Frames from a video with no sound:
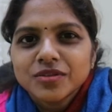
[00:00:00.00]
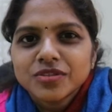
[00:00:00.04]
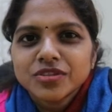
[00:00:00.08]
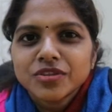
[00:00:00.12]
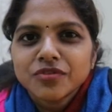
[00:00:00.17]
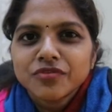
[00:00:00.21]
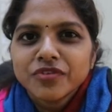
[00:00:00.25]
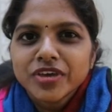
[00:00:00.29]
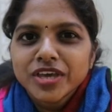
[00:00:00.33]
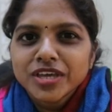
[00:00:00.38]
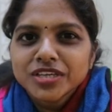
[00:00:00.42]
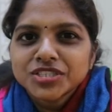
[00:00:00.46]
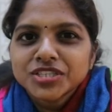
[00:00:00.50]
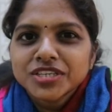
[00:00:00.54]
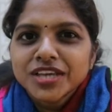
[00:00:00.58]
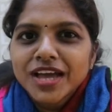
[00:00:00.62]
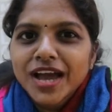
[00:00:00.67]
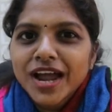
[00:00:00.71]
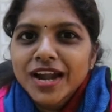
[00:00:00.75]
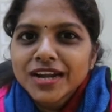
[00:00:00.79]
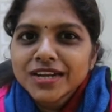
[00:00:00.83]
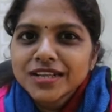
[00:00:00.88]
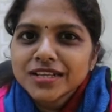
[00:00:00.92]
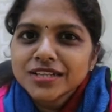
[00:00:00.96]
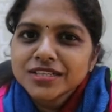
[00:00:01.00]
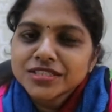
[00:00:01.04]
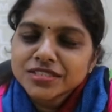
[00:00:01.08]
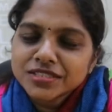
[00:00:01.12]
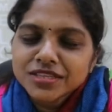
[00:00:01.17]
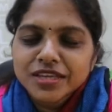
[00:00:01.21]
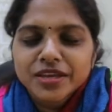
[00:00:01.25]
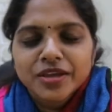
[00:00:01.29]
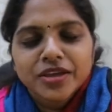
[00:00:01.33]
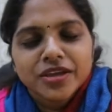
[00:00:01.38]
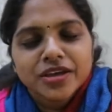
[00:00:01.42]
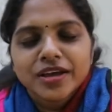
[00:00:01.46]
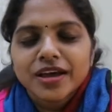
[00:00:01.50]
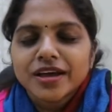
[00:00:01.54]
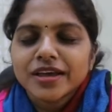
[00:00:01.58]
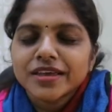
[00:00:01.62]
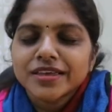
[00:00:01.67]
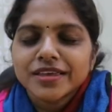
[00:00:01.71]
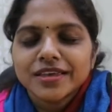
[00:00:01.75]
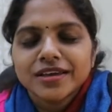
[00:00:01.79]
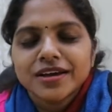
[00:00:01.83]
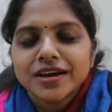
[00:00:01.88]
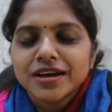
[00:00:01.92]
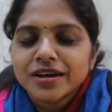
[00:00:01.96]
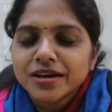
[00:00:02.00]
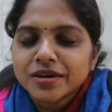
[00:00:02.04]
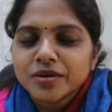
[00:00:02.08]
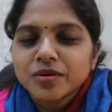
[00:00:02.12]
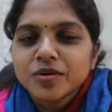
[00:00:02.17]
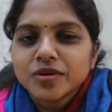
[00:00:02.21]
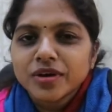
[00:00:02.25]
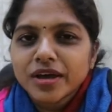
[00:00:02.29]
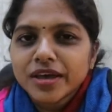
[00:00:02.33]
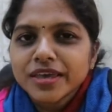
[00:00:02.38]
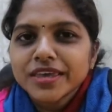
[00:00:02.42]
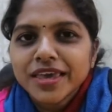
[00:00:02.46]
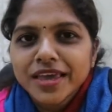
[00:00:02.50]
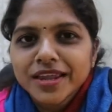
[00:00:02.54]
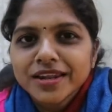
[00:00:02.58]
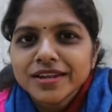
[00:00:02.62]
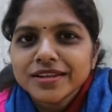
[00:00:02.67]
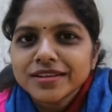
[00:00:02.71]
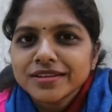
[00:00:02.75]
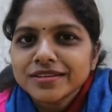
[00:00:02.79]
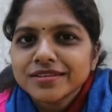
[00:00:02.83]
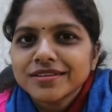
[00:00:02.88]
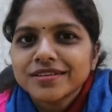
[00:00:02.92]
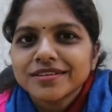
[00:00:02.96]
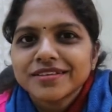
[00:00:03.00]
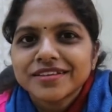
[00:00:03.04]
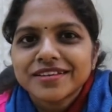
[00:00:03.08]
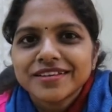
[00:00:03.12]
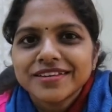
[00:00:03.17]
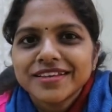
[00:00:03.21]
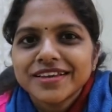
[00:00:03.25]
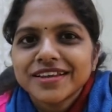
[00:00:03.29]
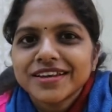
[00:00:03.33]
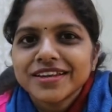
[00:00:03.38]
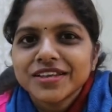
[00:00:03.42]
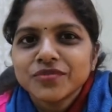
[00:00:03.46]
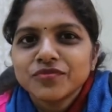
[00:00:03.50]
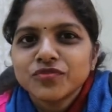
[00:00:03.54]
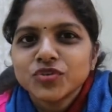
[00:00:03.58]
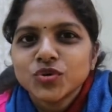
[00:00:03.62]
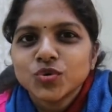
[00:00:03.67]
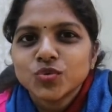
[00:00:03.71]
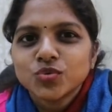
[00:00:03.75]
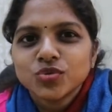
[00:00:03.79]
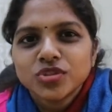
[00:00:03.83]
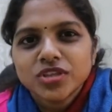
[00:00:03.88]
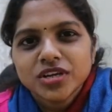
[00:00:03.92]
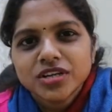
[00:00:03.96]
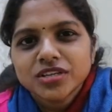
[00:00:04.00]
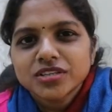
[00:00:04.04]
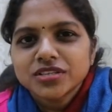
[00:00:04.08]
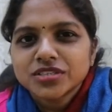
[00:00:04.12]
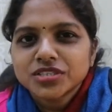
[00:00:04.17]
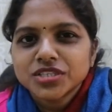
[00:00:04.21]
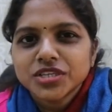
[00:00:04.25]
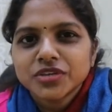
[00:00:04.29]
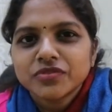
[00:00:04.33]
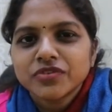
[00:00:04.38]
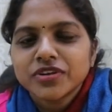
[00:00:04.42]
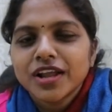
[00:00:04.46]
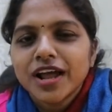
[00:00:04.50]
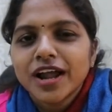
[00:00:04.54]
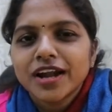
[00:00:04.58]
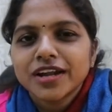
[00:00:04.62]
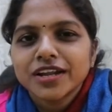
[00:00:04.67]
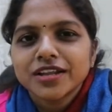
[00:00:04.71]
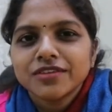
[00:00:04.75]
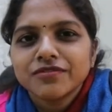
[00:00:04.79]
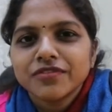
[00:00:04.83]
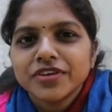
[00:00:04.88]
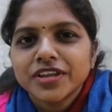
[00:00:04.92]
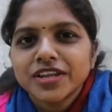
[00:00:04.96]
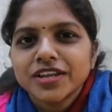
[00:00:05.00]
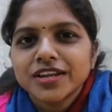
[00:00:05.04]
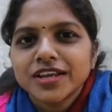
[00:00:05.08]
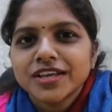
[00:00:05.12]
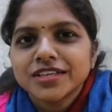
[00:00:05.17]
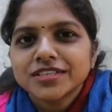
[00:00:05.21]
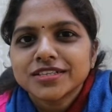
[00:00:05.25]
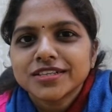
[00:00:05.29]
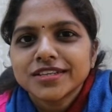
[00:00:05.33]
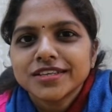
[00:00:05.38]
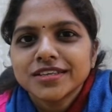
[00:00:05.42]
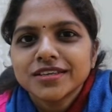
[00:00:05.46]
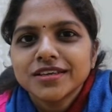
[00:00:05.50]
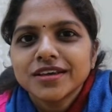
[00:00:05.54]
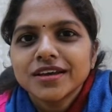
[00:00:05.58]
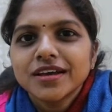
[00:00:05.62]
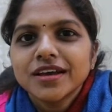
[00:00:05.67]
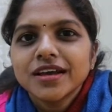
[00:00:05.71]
The way she handles, I can clearly view that she will handle very nicely.